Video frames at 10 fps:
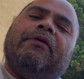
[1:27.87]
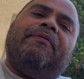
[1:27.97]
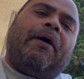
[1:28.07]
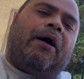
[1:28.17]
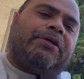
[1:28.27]
the
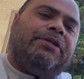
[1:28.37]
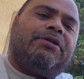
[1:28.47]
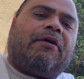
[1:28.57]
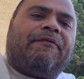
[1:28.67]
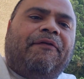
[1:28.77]

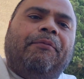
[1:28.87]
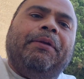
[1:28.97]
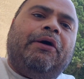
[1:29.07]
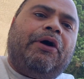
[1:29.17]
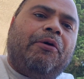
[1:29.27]
auctions aren't full
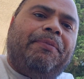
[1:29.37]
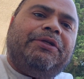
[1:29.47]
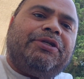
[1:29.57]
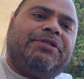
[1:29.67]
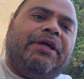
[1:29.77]
blown
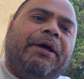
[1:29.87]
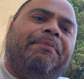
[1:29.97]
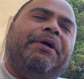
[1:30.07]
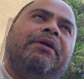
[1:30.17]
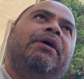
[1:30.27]
open just yet, but